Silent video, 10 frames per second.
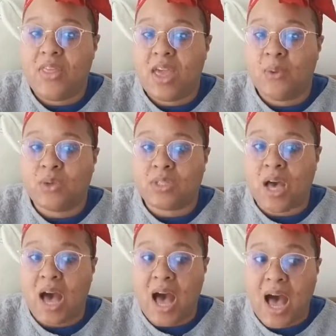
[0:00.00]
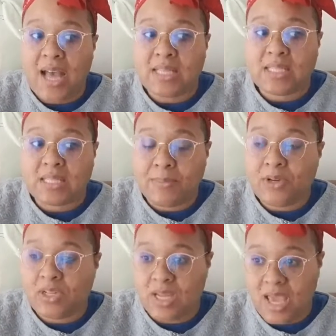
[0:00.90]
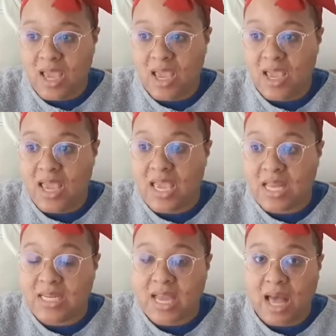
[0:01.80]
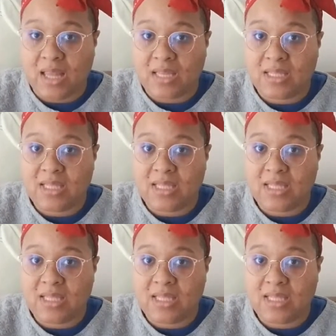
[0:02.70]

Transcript: it was a hot summer day in Dallas.